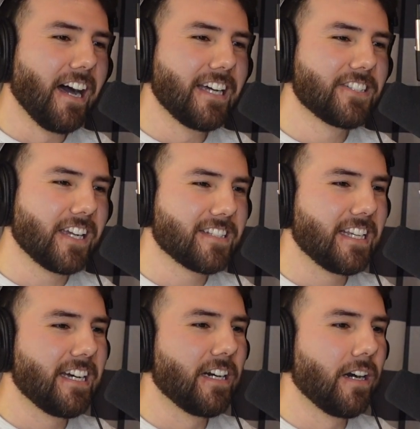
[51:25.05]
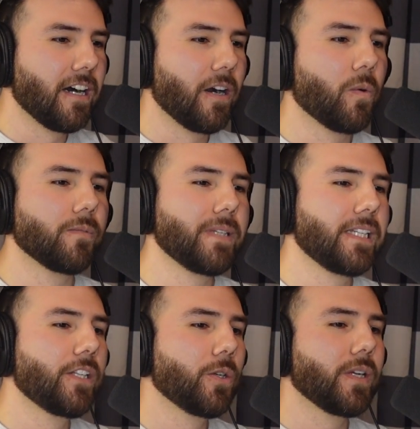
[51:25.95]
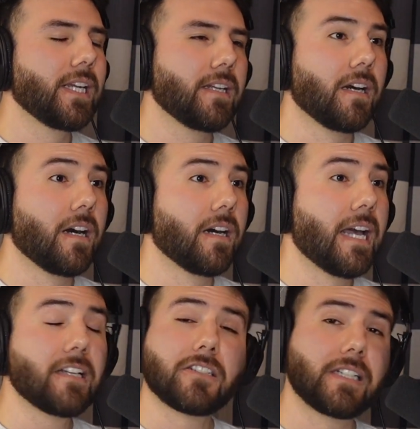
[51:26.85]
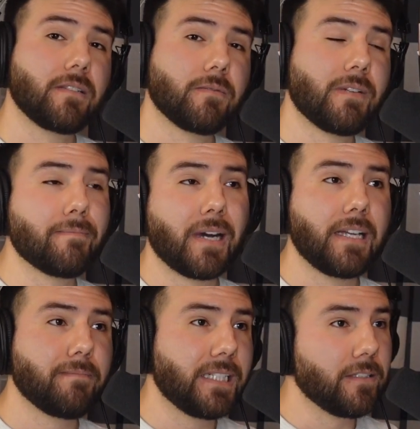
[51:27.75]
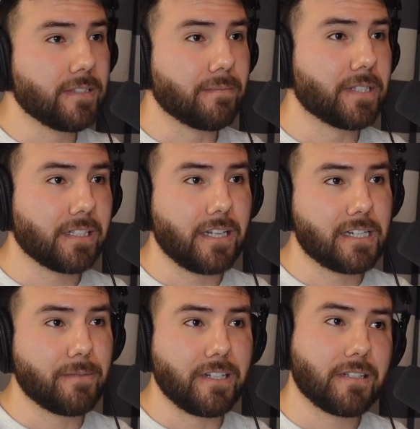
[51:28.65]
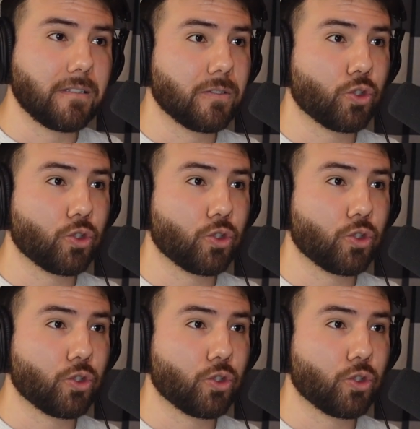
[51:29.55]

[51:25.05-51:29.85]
Check us out. We'll be doing, actually, we might be doing some TikToks pretty soon.